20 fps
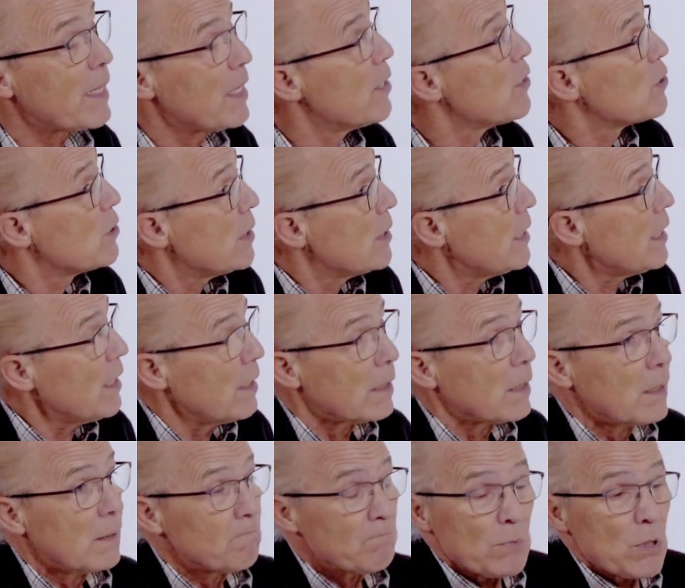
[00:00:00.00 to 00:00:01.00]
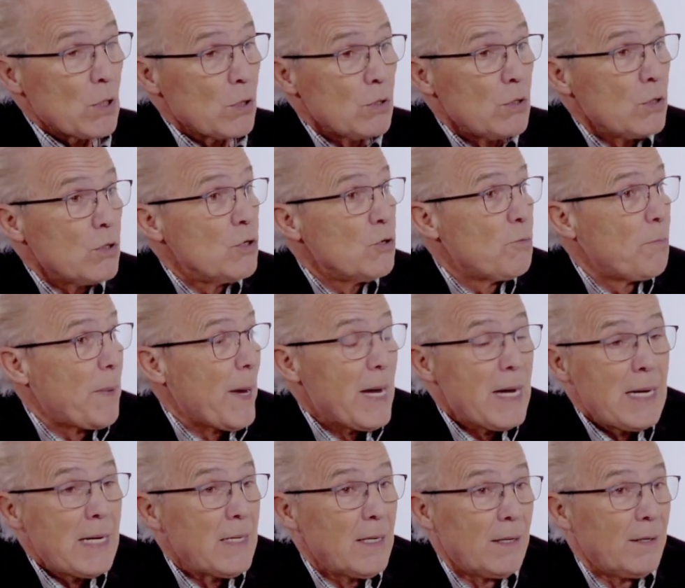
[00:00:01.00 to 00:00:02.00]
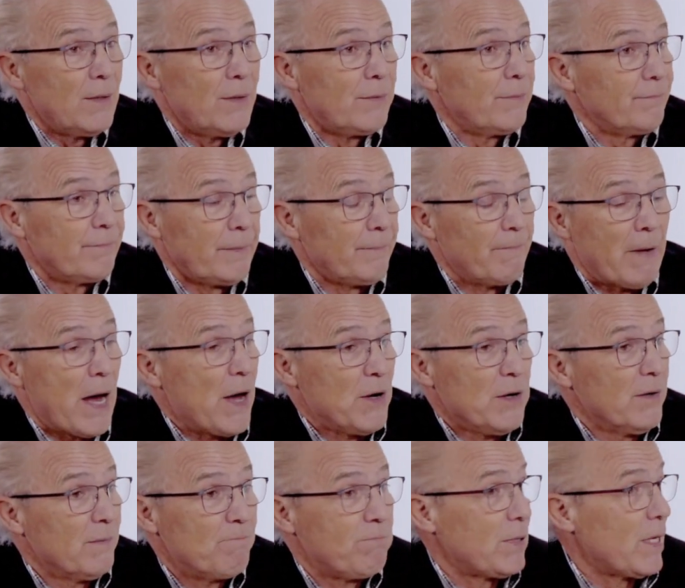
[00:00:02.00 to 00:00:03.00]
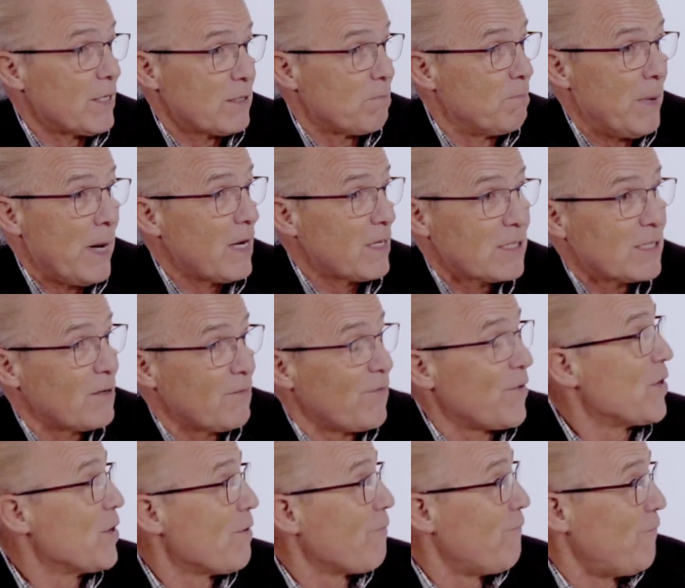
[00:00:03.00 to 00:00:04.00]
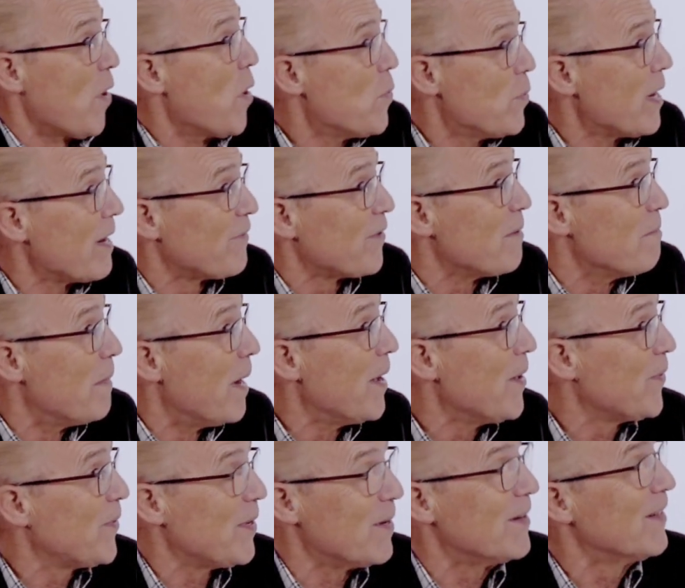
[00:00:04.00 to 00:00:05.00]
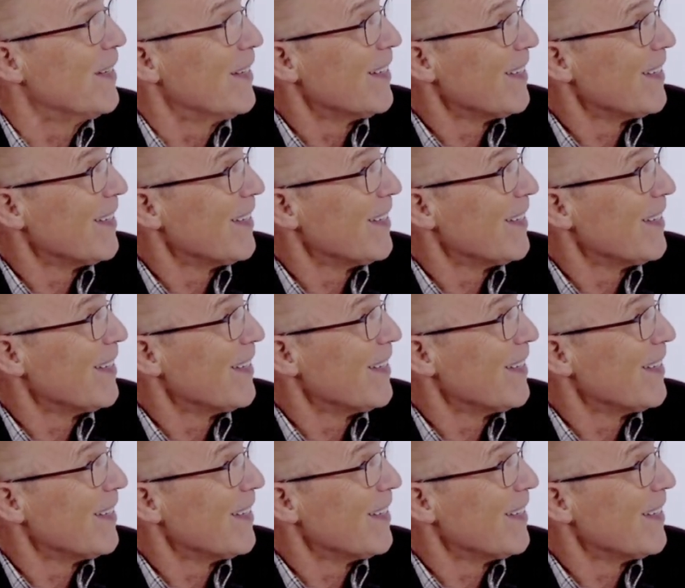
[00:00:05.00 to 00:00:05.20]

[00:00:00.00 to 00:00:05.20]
here's the deal. You pay, $100+ for your phone every month. You